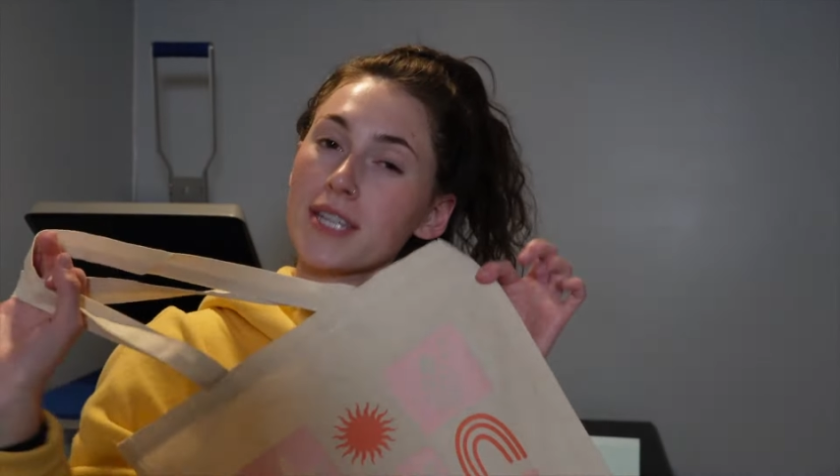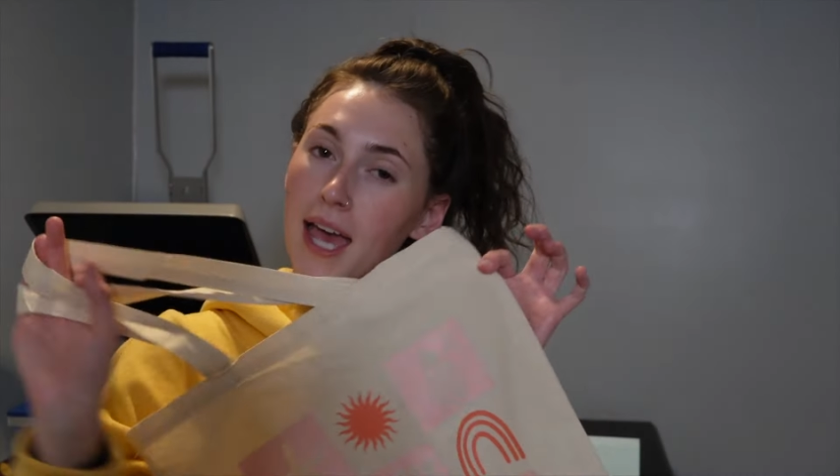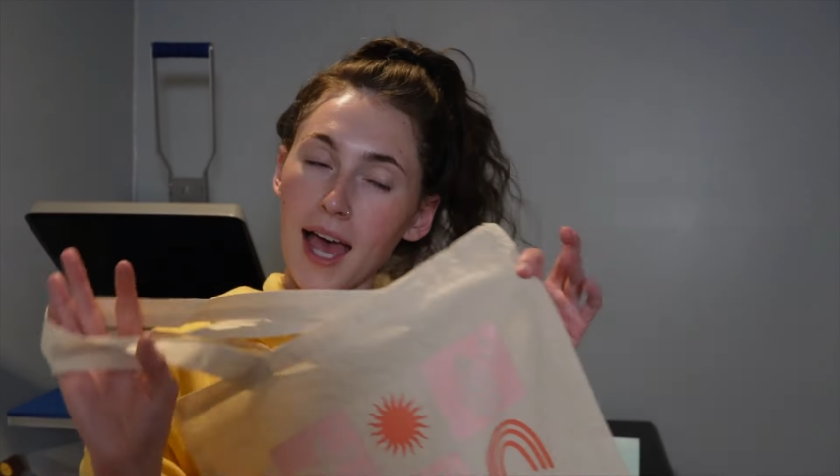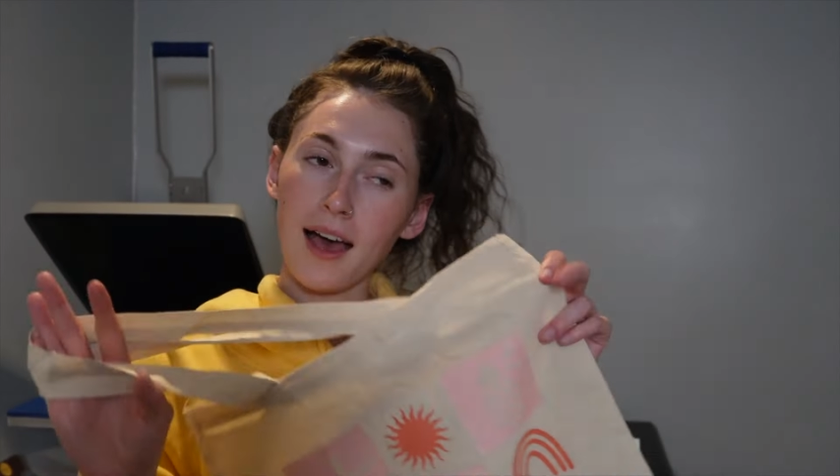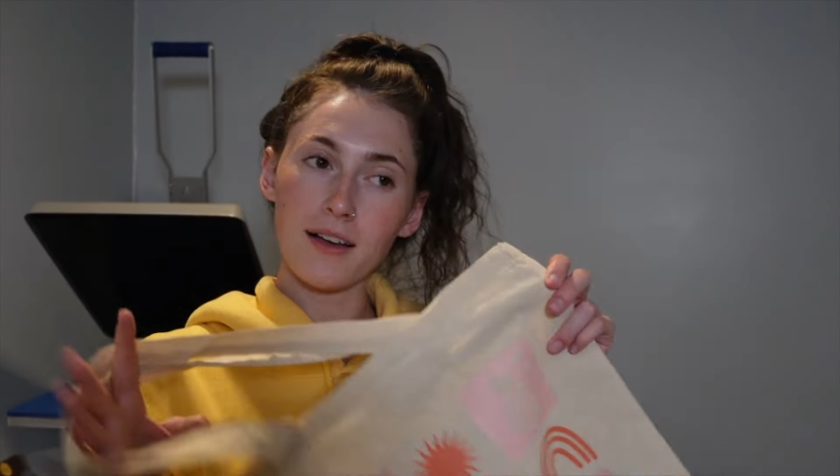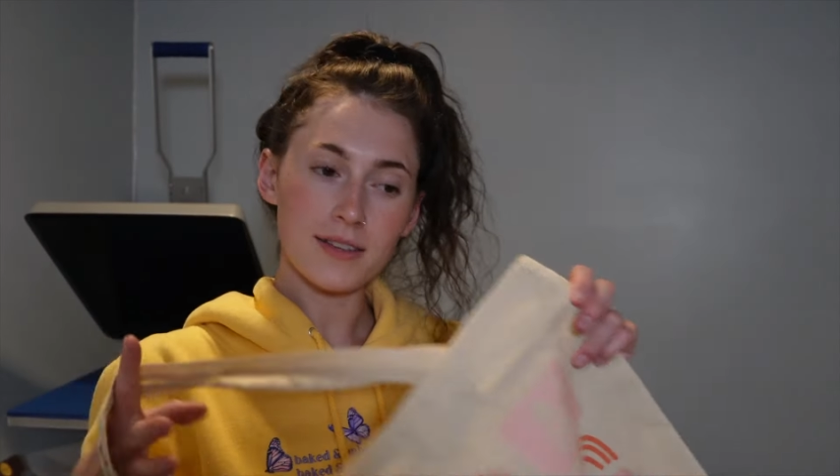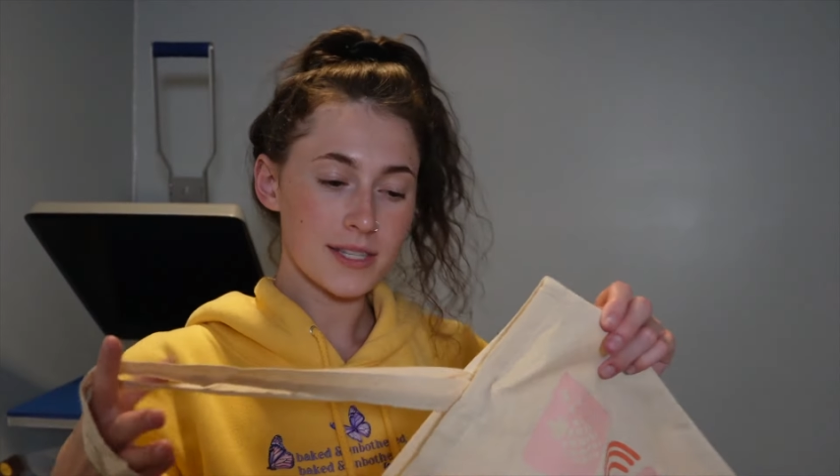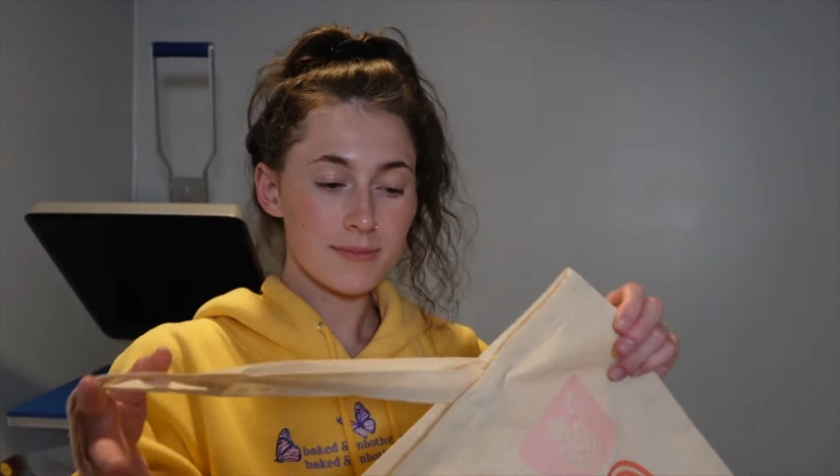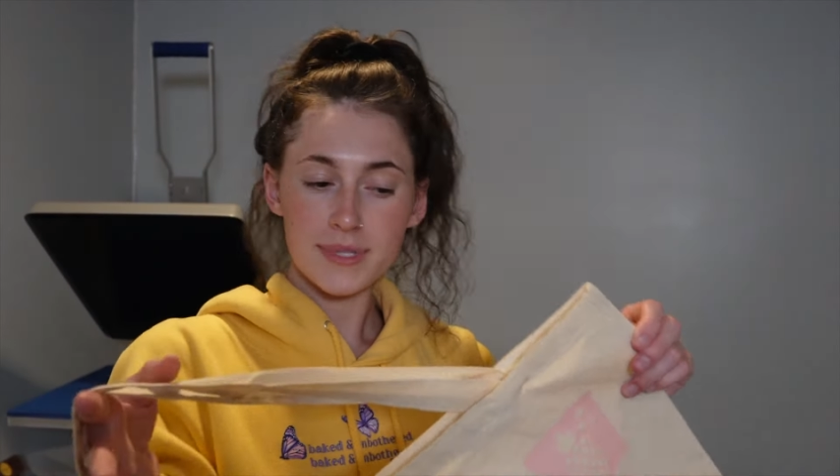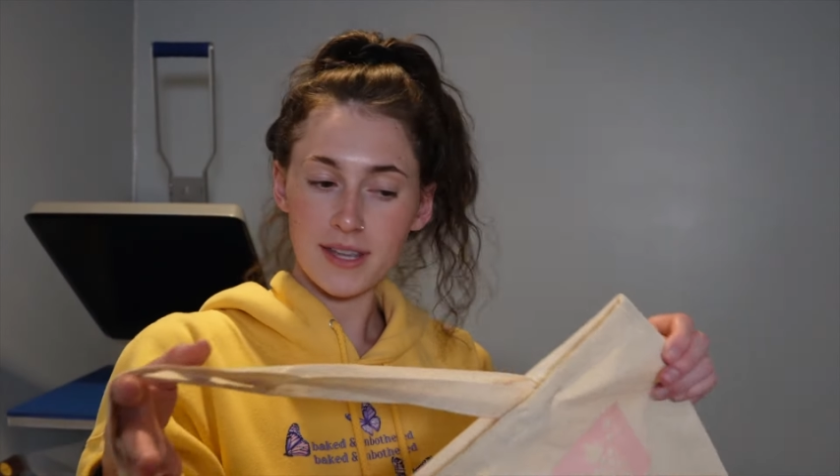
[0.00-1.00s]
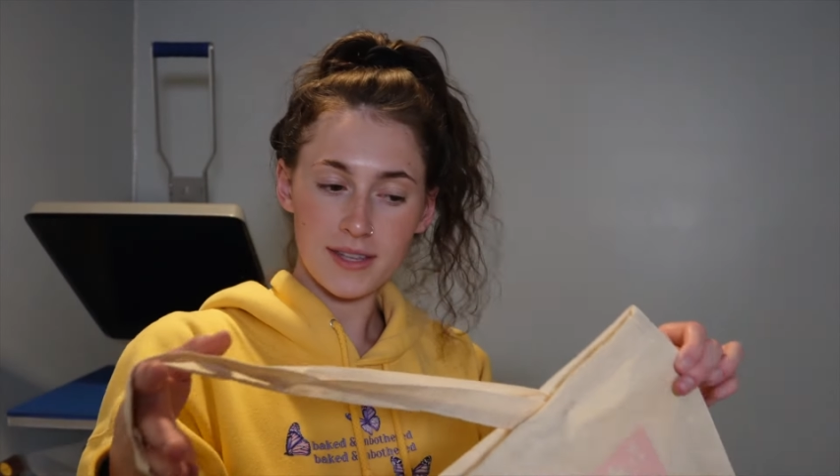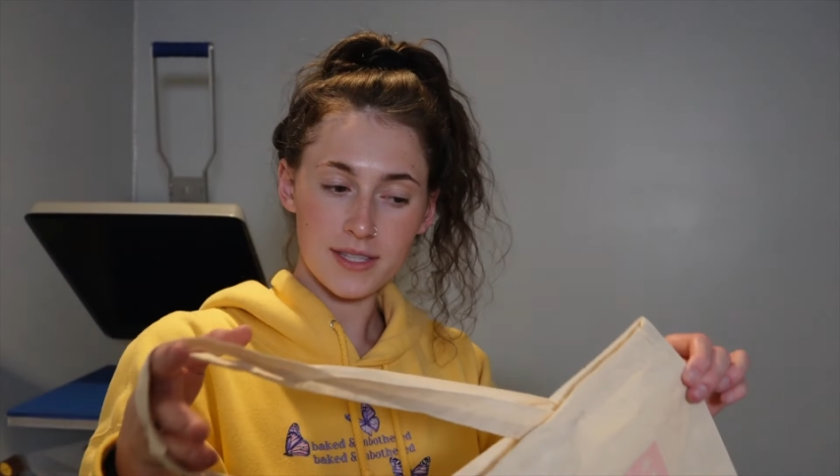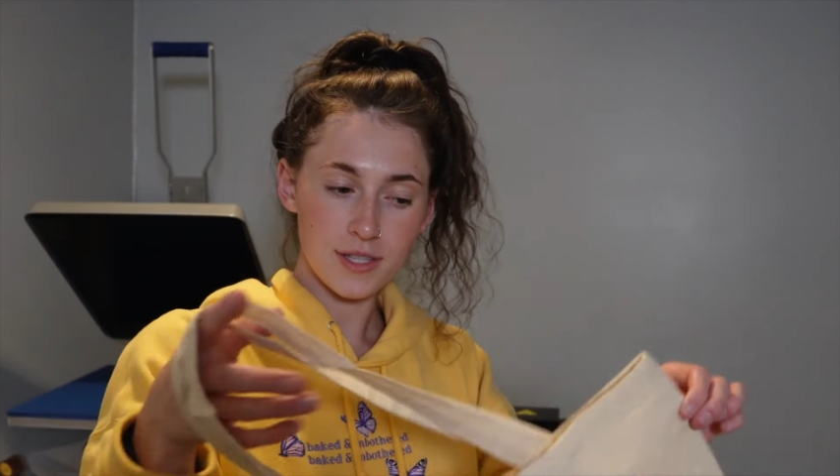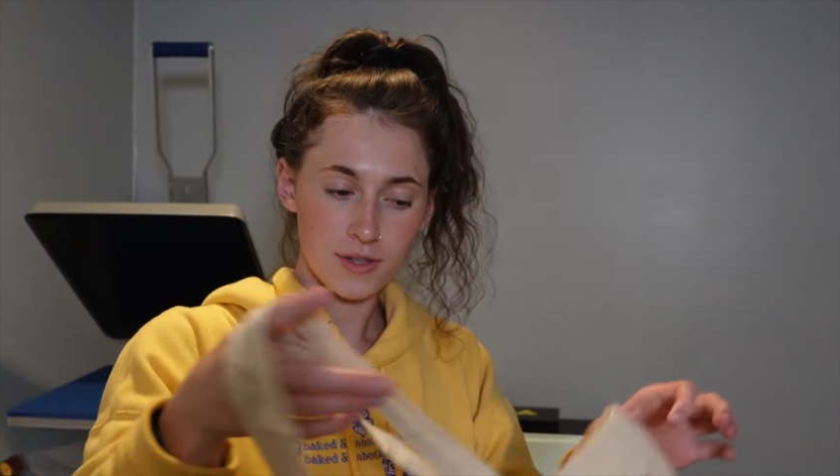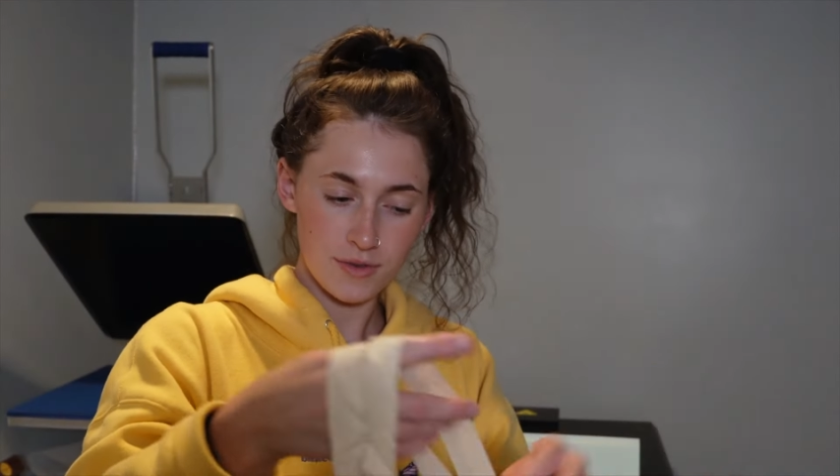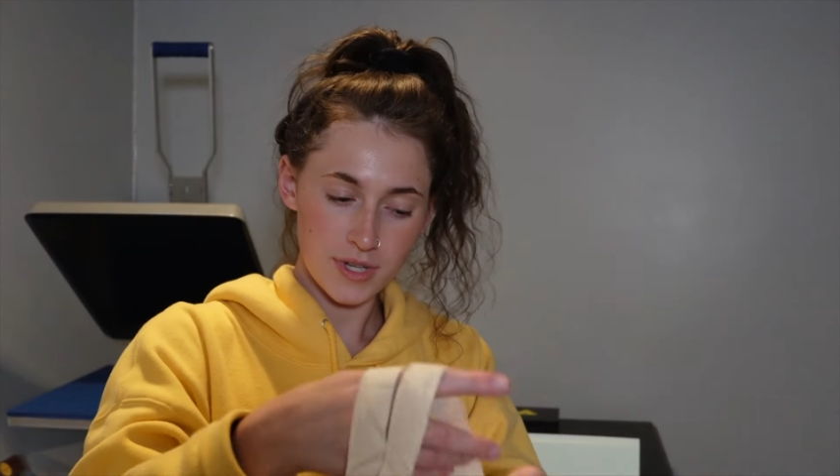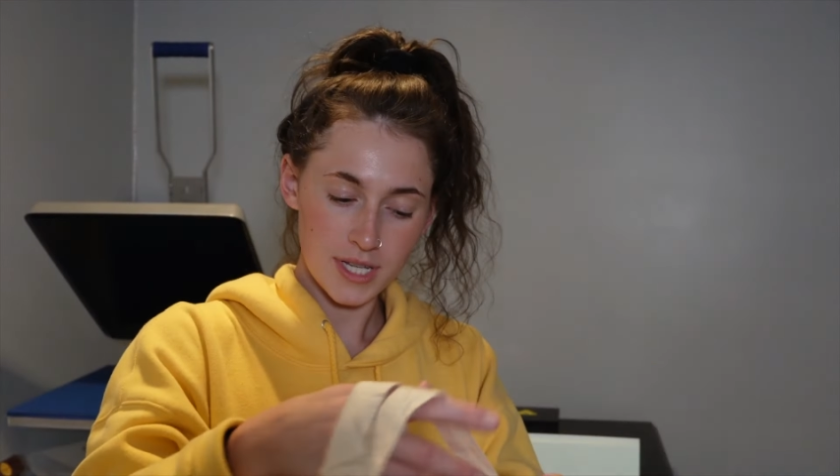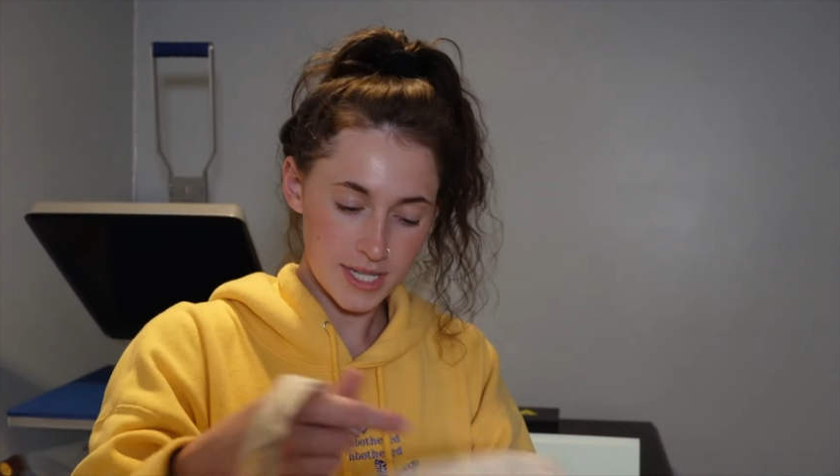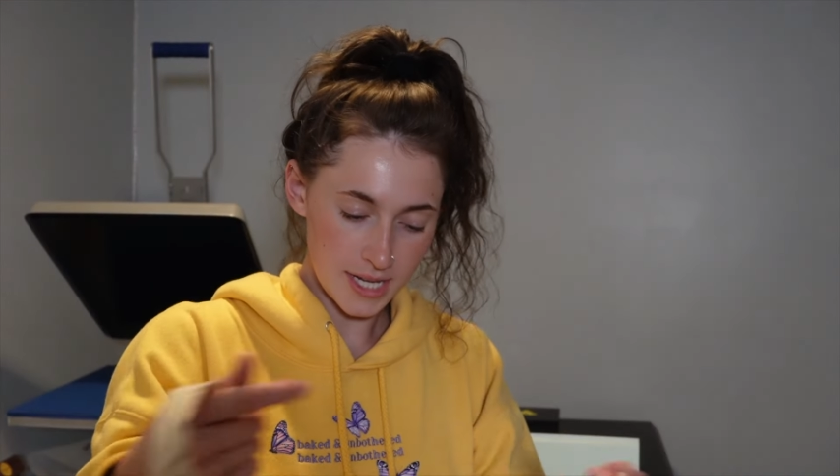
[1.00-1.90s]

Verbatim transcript: towel, some sunscreen,